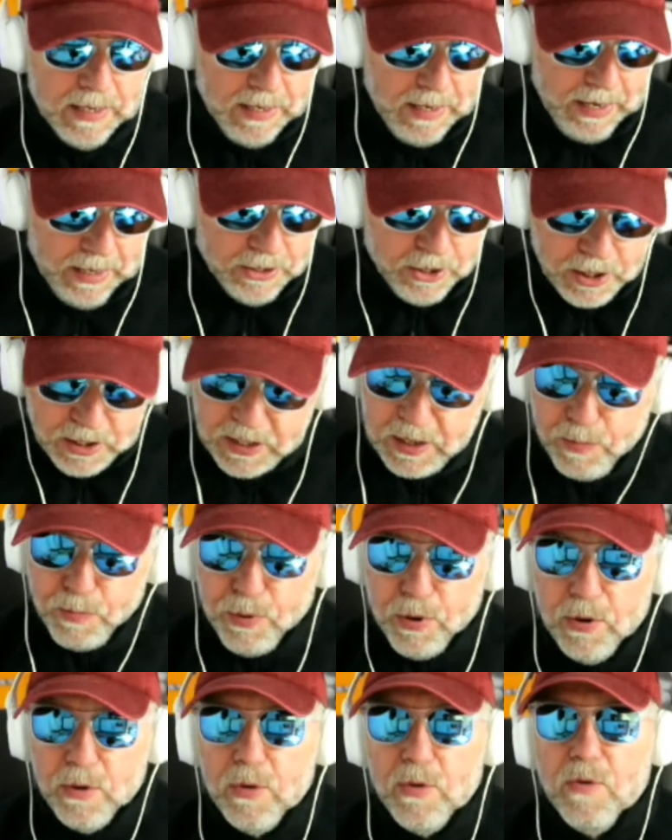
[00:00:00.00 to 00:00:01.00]
And just to
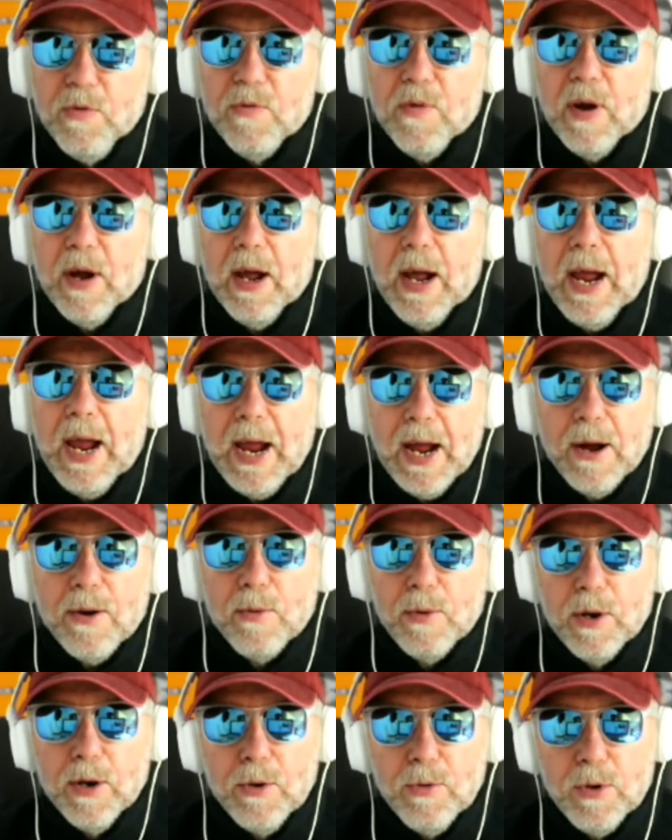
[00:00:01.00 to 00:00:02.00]
prove how
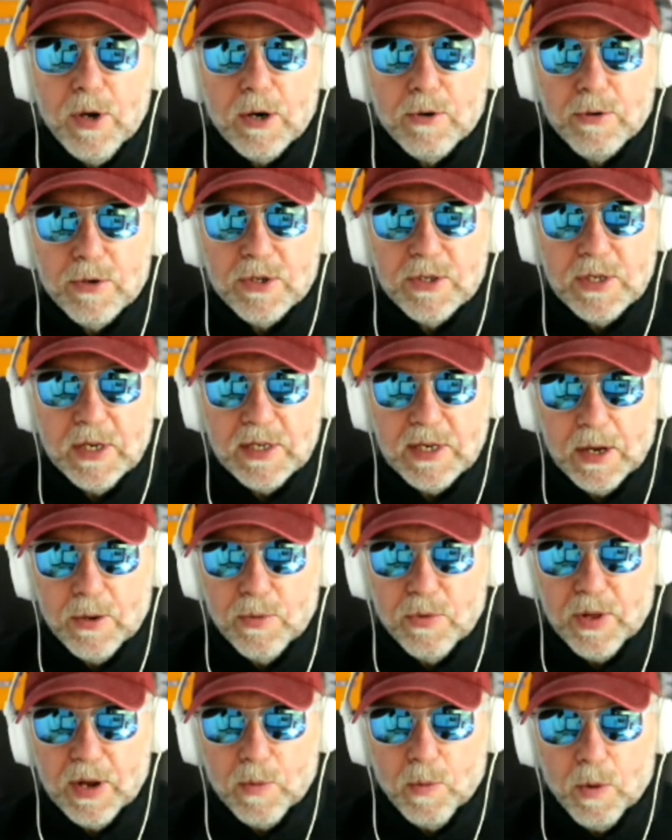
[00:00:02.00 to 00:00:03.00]
ludicrous this
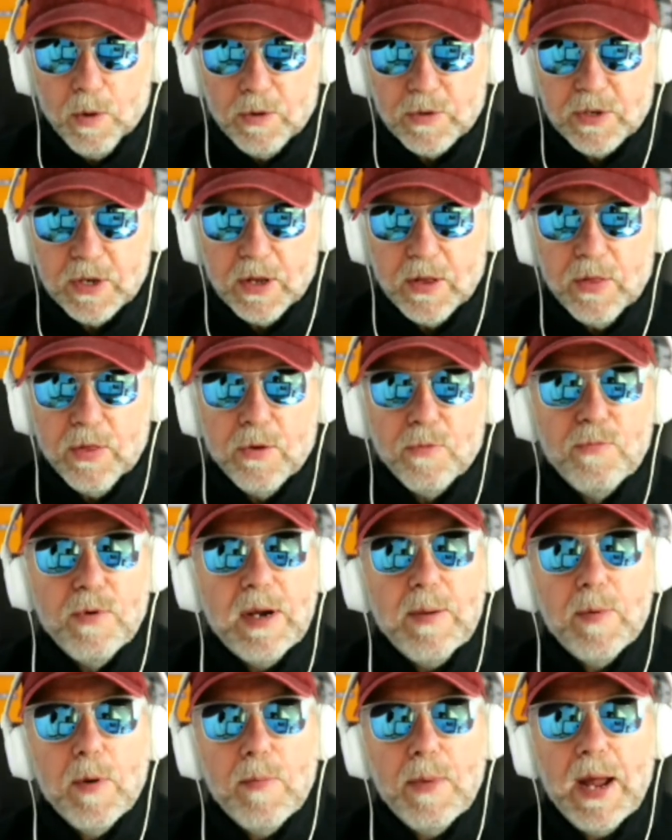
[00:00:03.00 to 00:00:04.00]
whole thing was, the
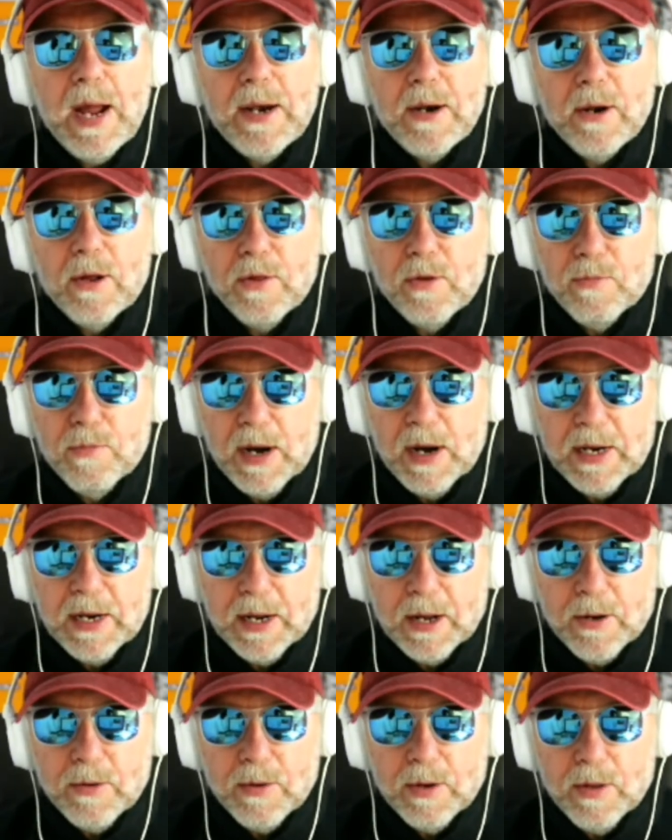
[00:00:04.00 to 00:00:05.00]
RIBA man on the
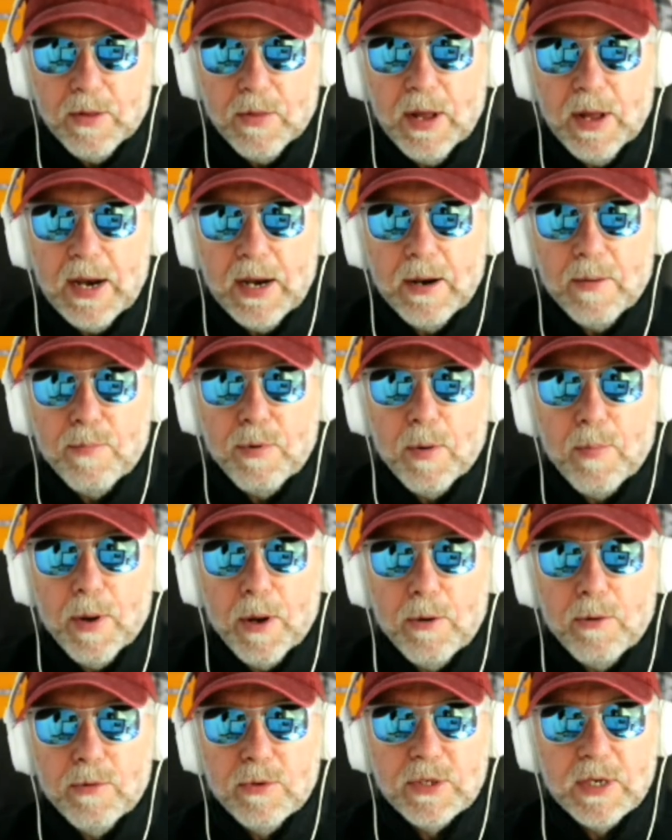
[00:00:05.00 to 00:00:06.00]
radio then
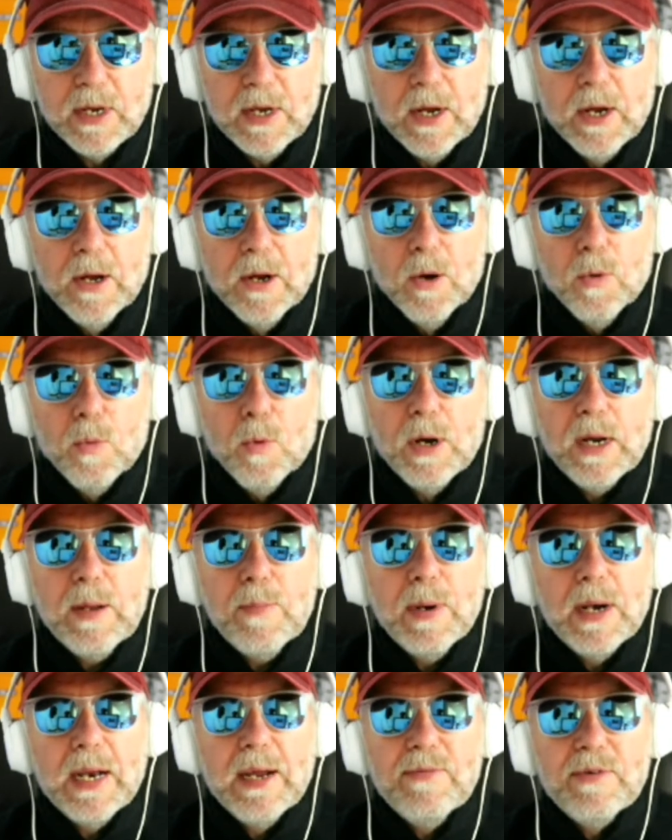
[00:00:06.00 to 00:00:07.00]
proposed what he
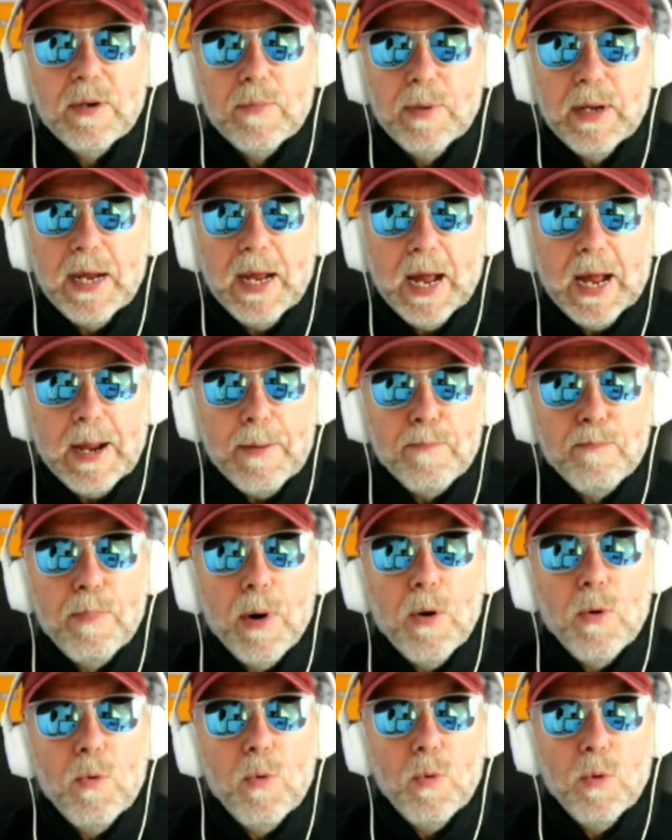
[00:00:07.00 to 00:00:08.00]
believed to be a
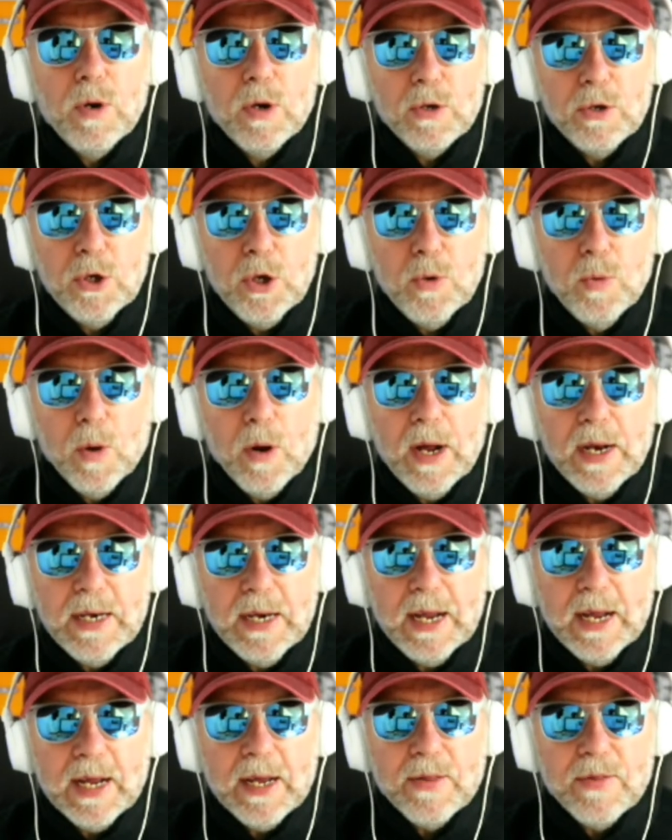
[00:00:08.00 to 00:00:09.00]
bold new
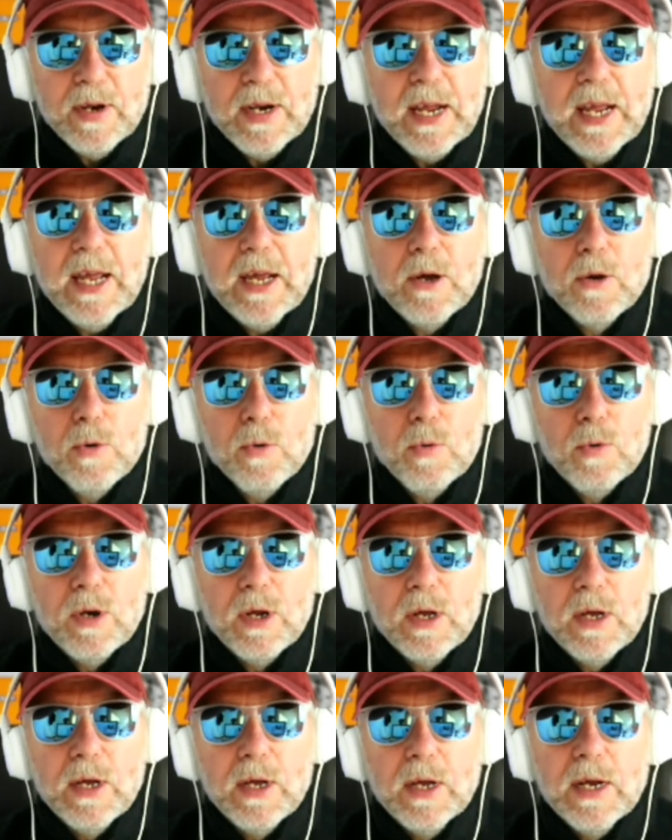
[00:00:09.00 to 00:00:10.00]
idea that he called
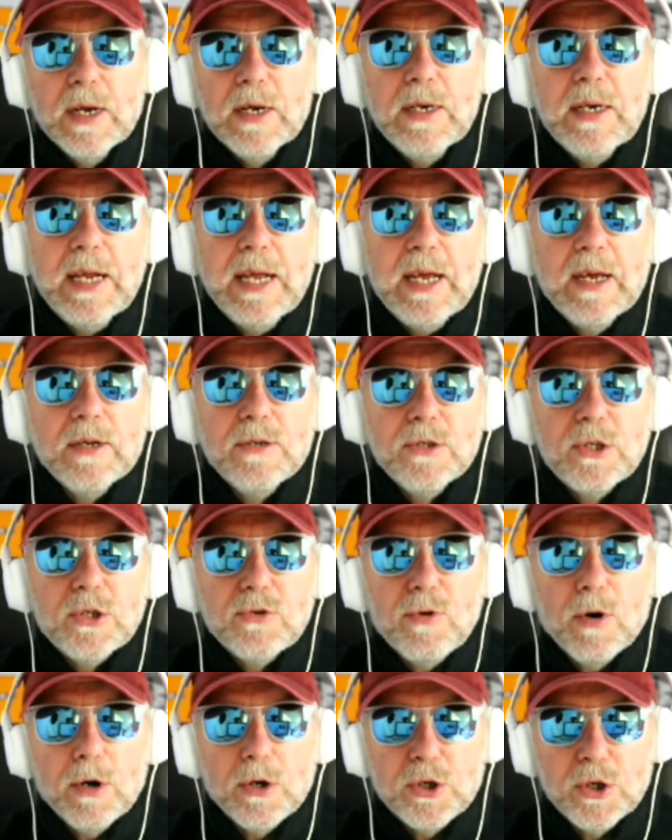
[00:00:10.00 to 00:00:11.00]

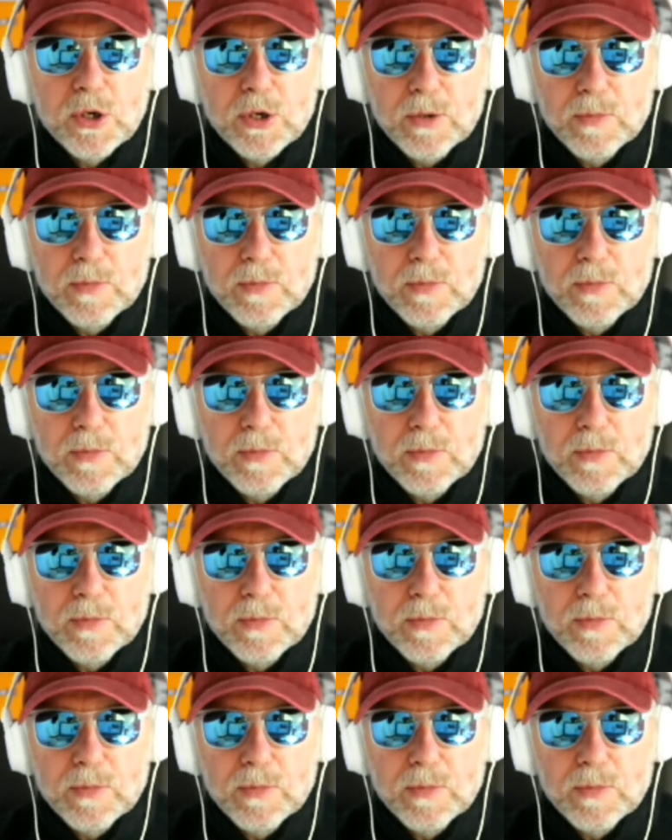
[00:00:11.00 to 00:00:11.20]
deconstruction.